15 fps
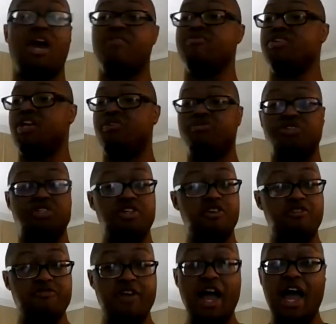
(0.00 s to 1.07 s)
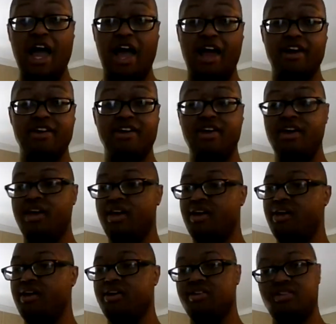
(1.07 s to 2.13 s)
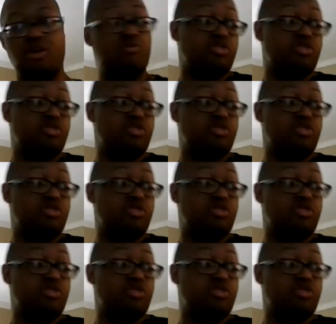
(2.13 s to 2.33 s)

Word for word: everything was still fine. There